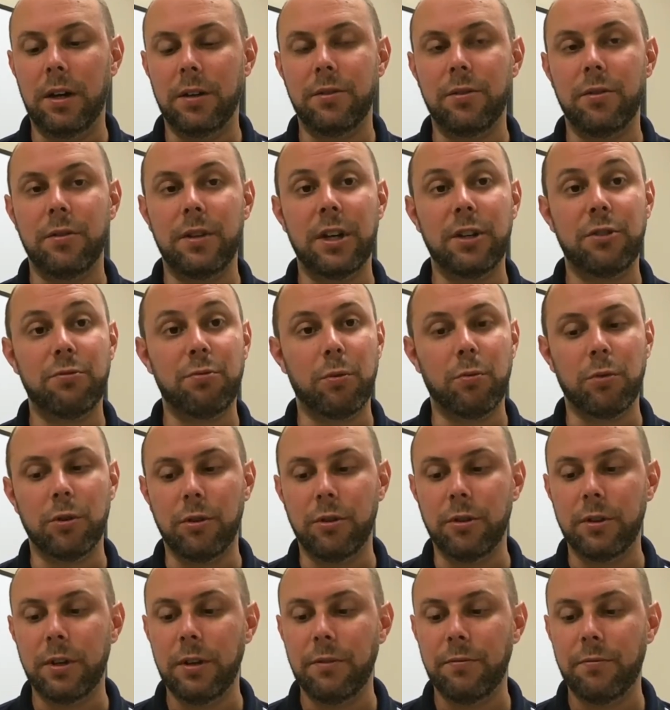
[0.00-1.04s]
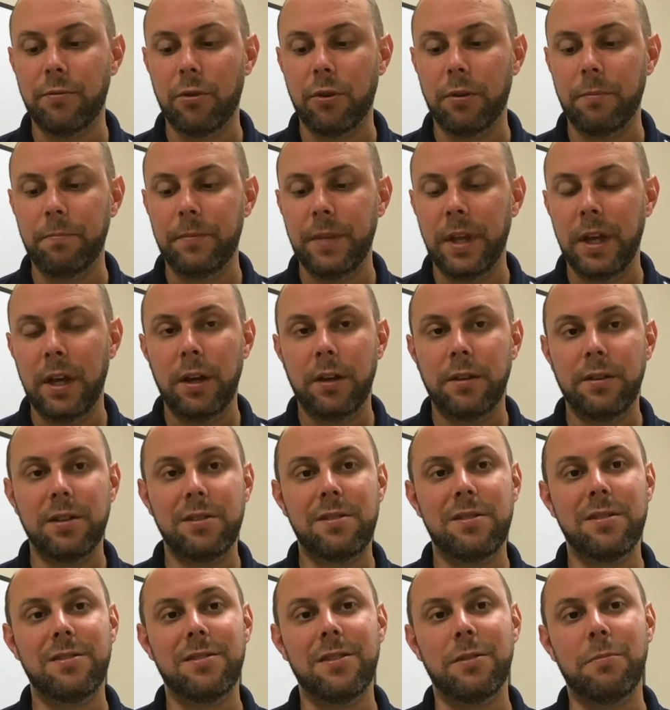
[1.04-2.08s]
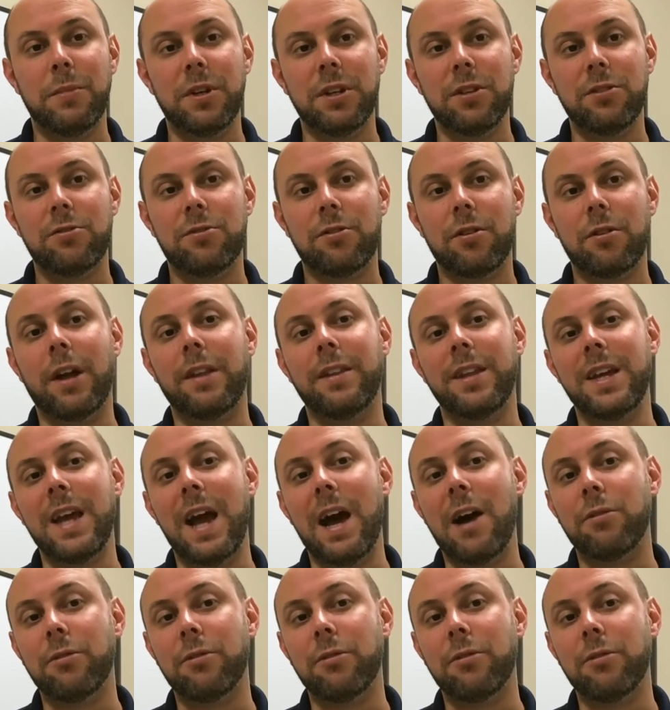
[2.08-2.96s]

So that's what we're looking for. This is administered on the